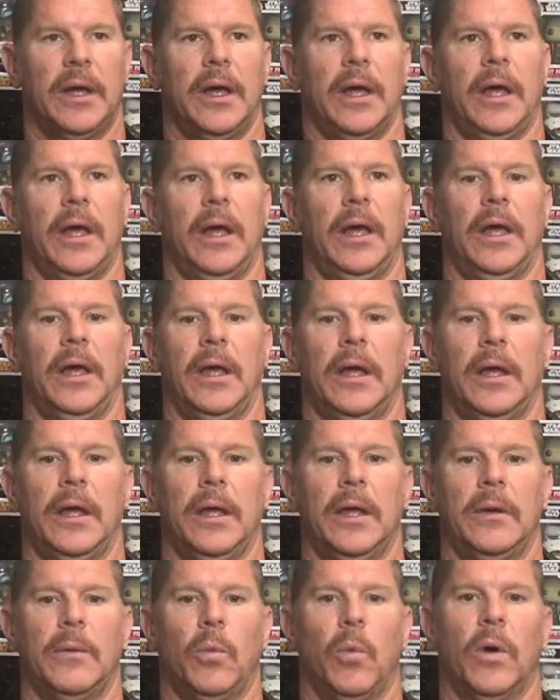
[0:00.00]

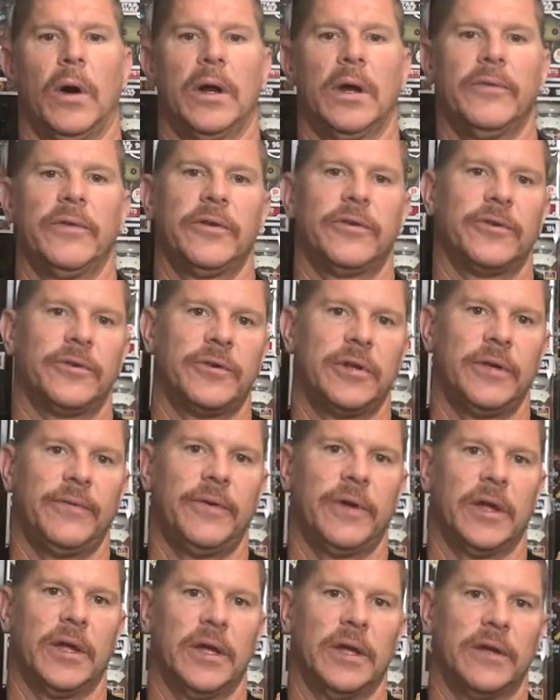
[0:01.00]
And one of the
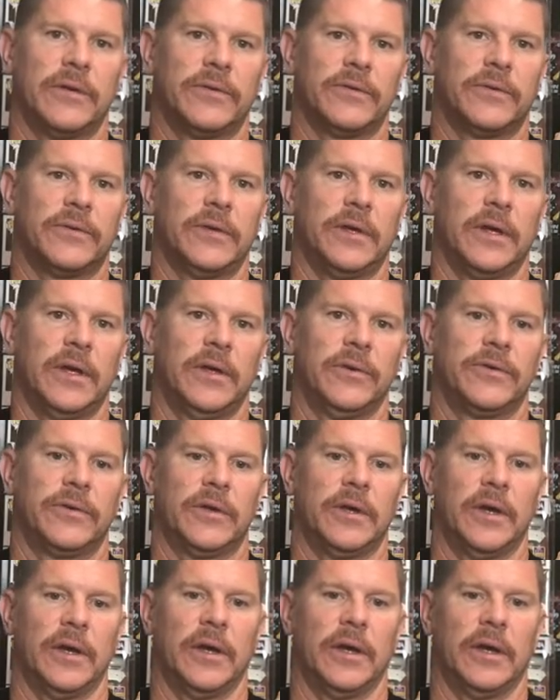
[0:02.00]
certificates is
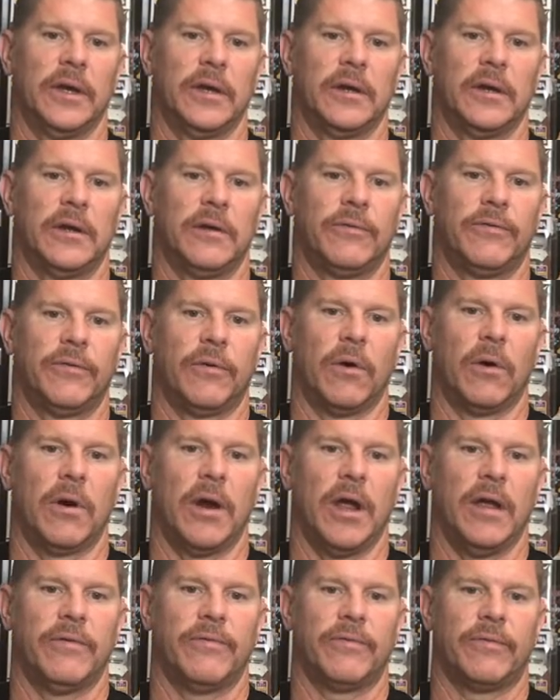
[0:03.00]
good for
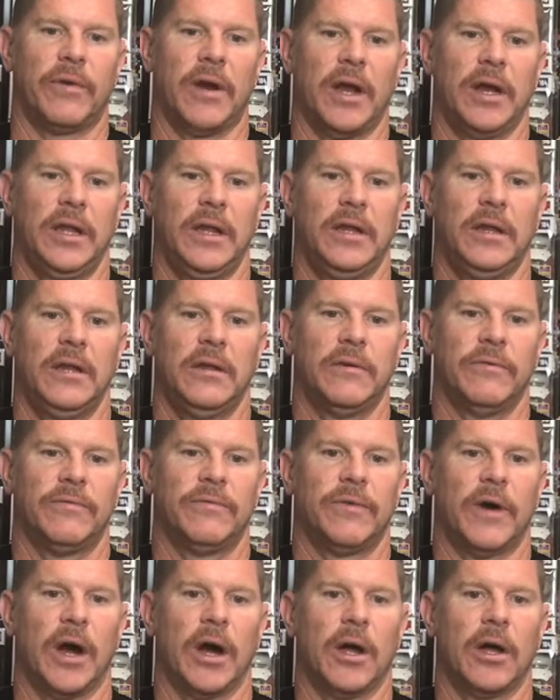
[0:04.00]
a Freddy
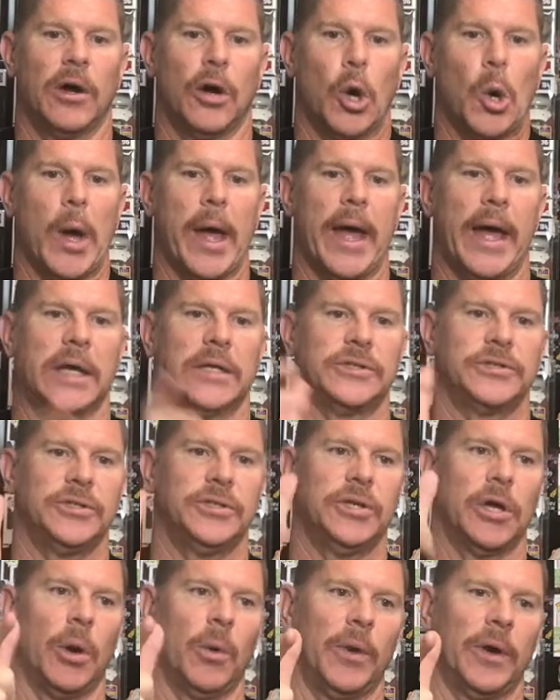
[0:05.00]
Funko as
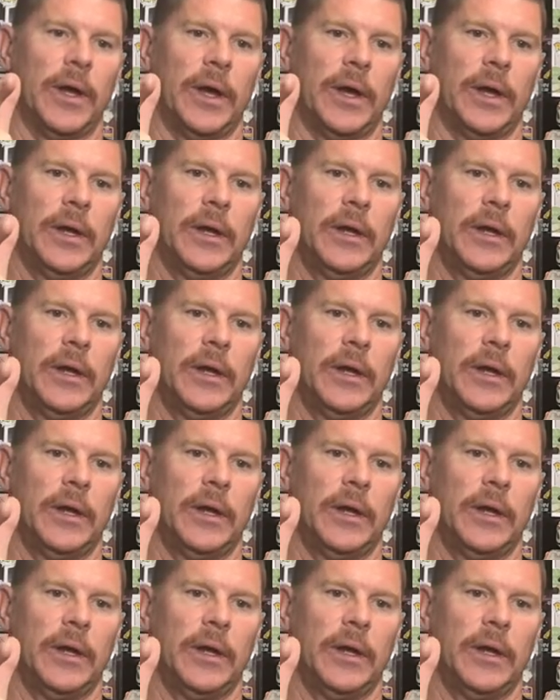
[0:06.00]
Yoda.